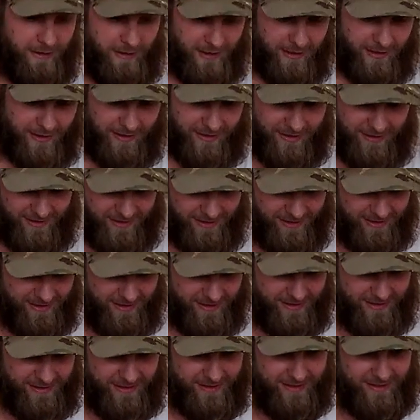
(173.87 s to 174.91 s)
Look.
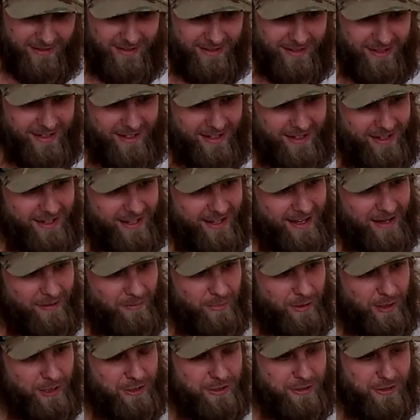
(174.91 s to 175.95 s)

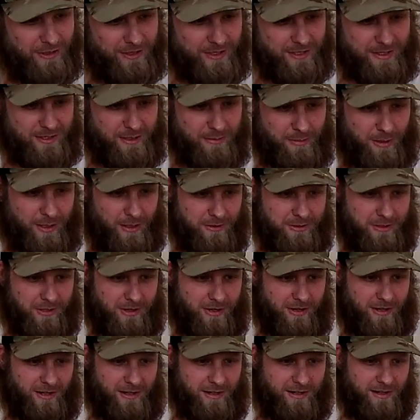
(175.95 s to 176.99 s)
Pretty sure this is a ball
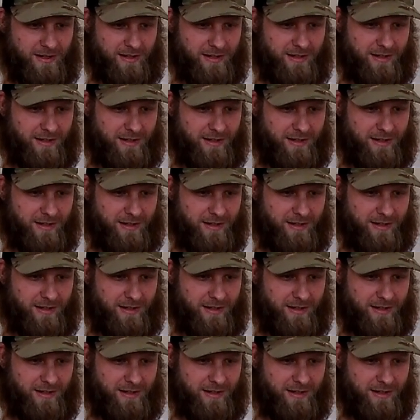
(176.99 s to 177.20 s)
jar.